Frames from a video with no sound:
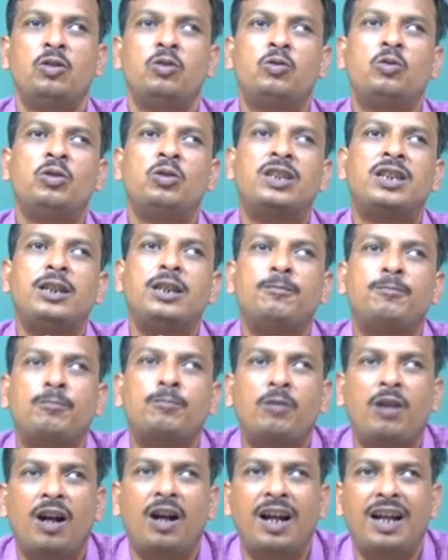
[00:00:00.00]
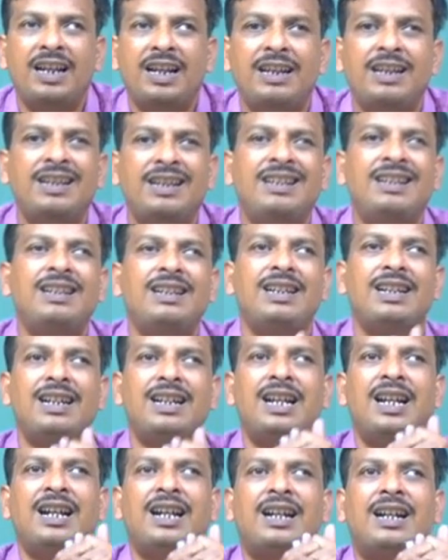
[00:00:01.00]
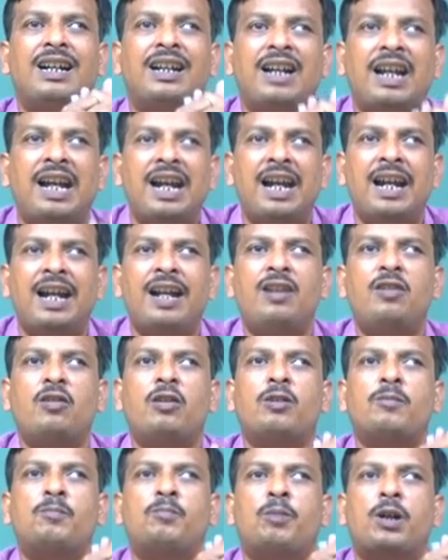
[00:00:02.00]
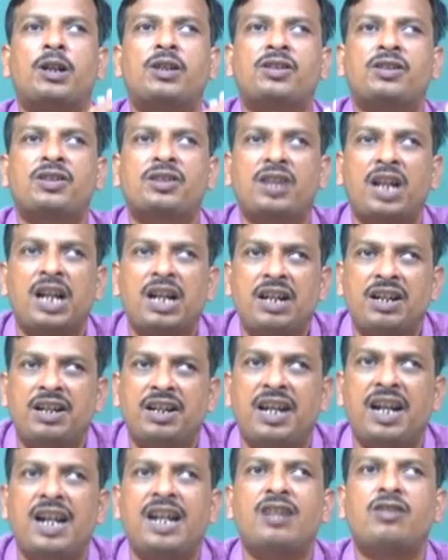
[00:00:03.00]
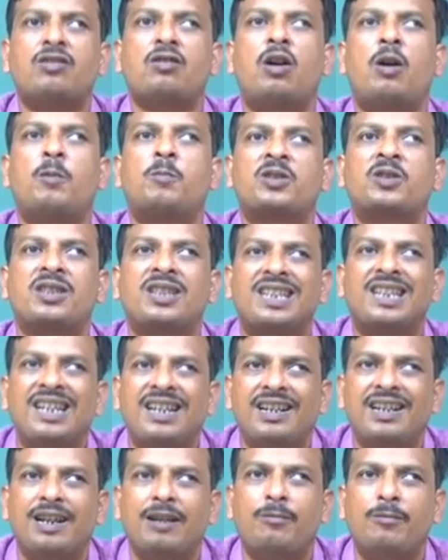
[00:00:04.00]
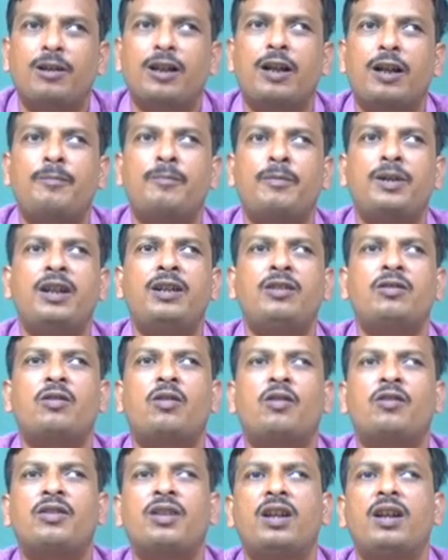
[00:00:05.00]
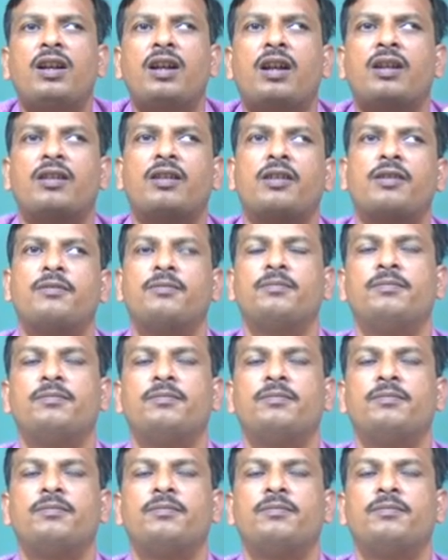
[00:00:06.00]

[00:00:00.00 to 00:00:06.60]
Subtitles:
to define a grade or percentage of skill development on the learner.